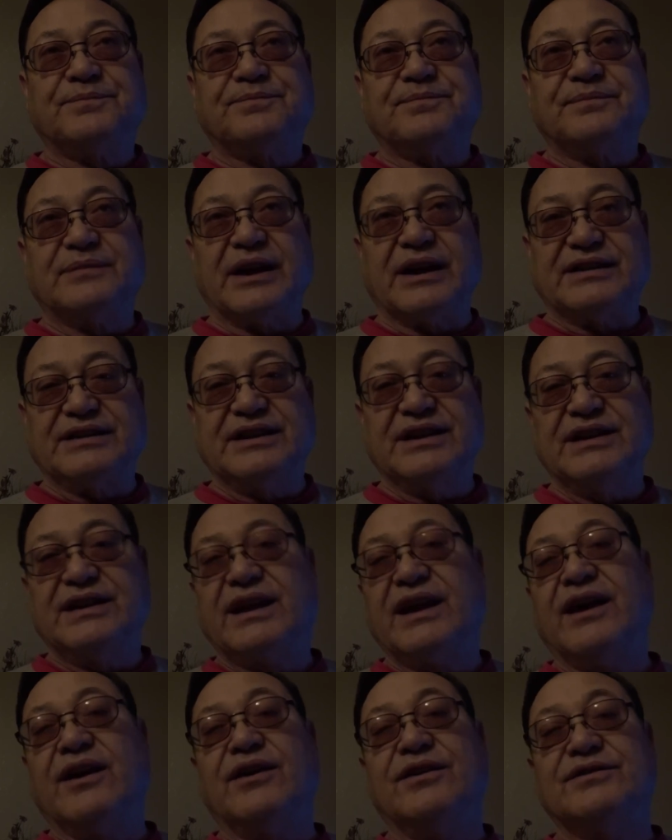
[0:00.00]

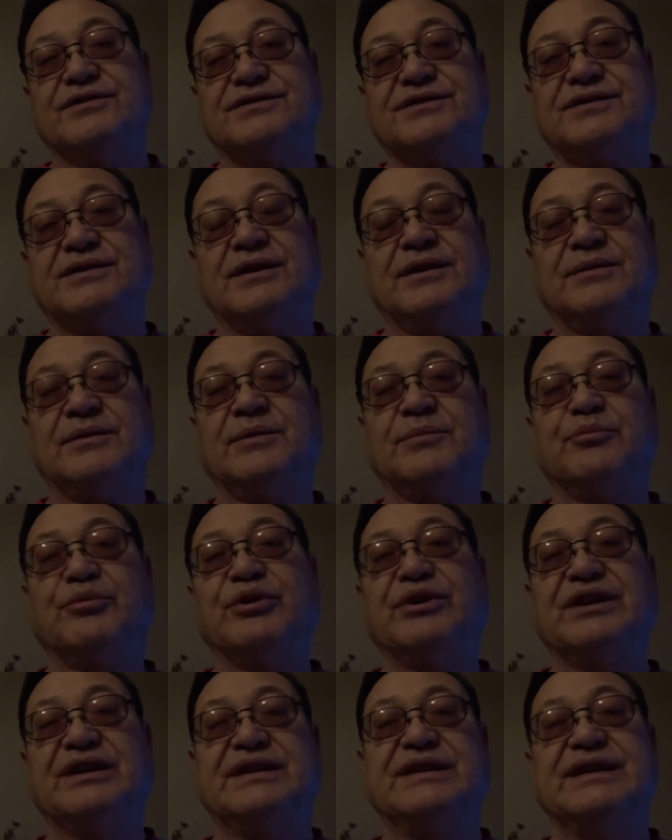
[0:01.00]
decals,
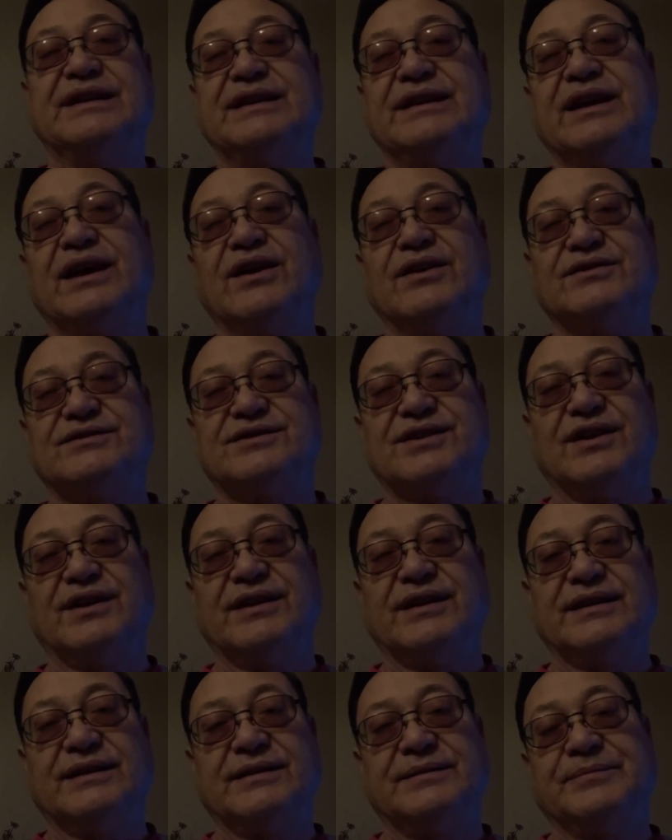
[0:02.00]
printed decals on
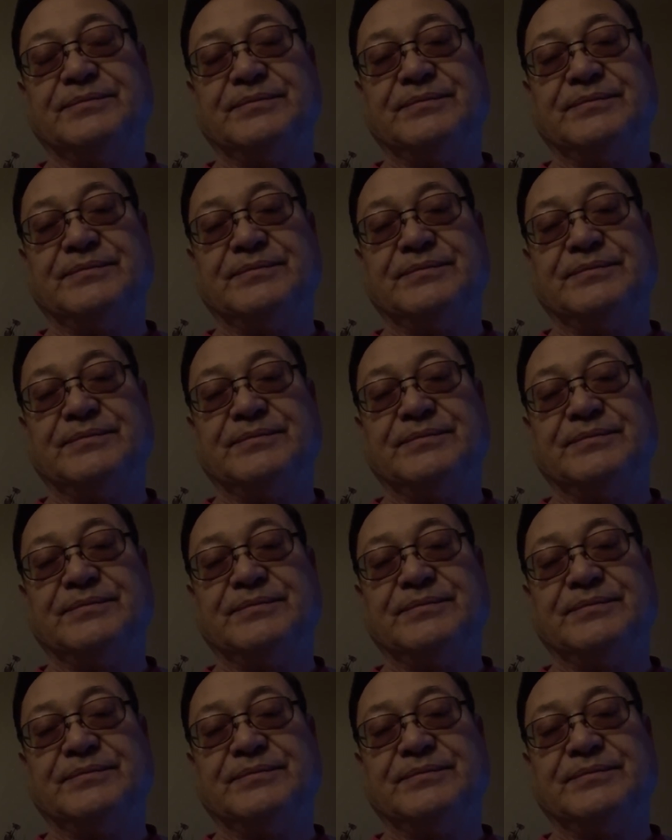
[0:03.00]
it,